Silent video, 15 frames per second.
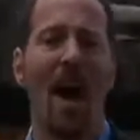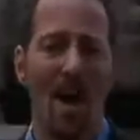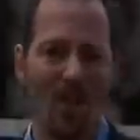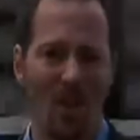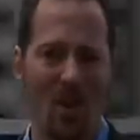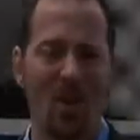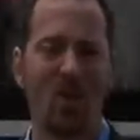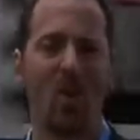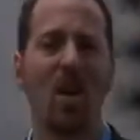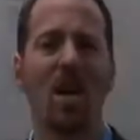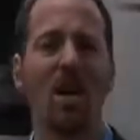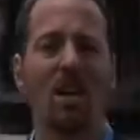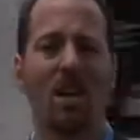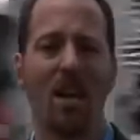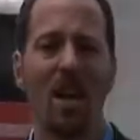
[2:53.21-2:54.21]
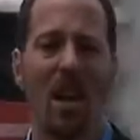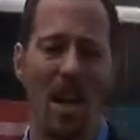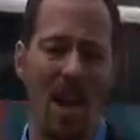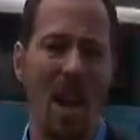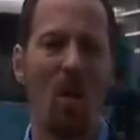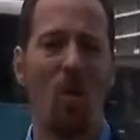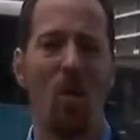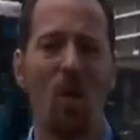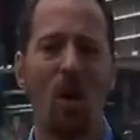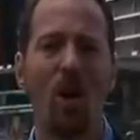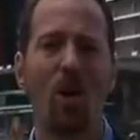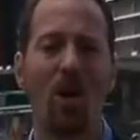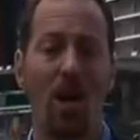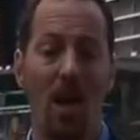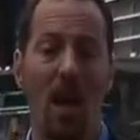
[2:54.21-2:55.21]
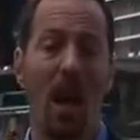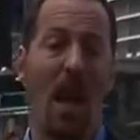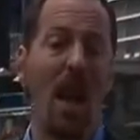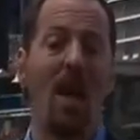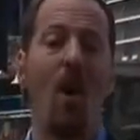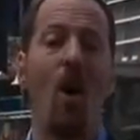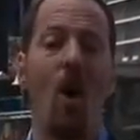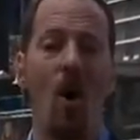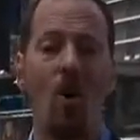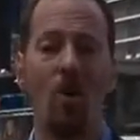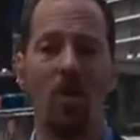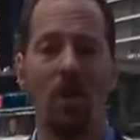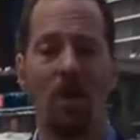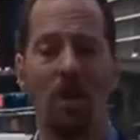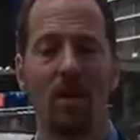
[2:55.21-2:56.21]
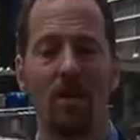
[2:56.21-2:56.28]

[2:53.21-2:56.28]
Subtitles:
On the street, at work, at home?